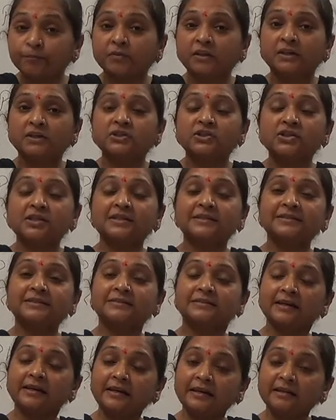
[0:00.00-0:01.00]
She is
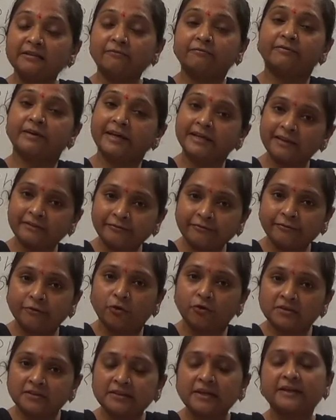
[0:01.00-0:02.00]
telling very
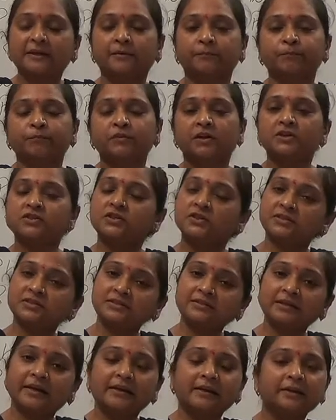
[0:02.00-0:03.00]
forcefully. She is
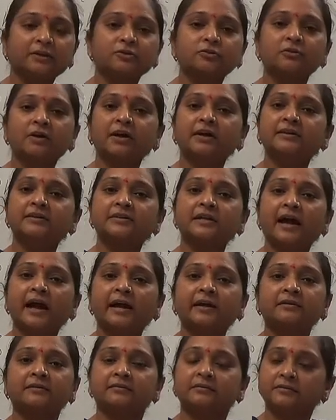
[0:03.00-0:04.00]
telling to her
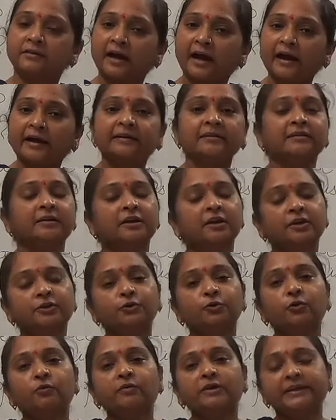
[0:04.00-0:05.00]
dad, Dad,
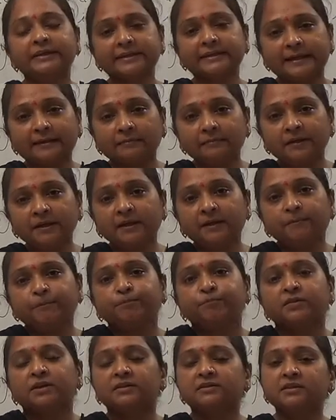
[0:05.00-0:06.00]
you will tell me
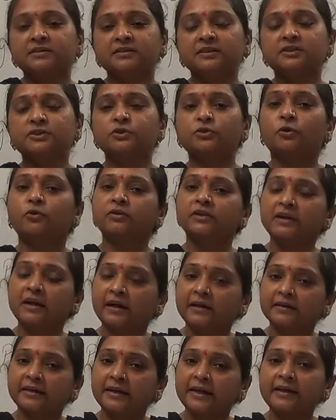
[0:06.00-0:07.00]
this story
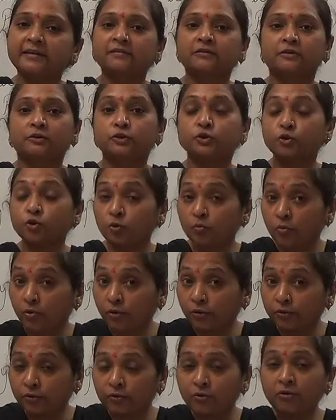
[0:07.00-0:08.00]
again
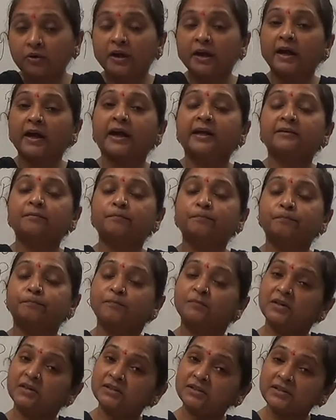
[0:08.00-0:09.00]
tomorrow, and
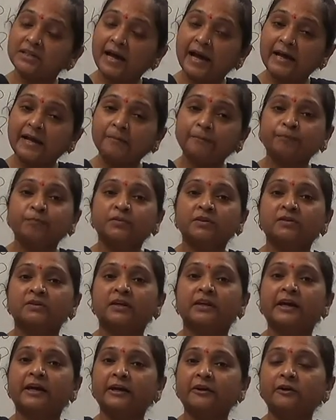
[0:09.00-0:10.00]
this time
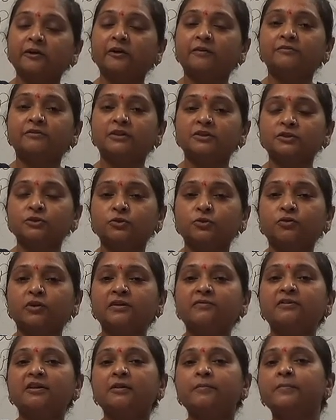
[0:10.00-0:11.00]
the end of the story
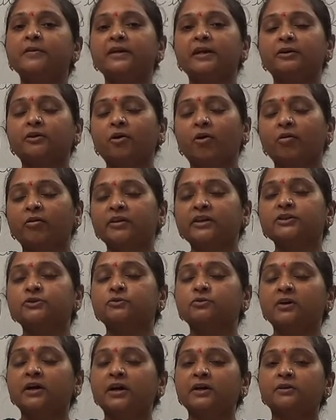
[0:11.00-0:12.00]
will be according to
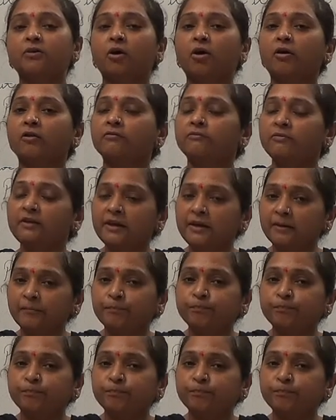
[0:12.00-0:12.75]
her own will,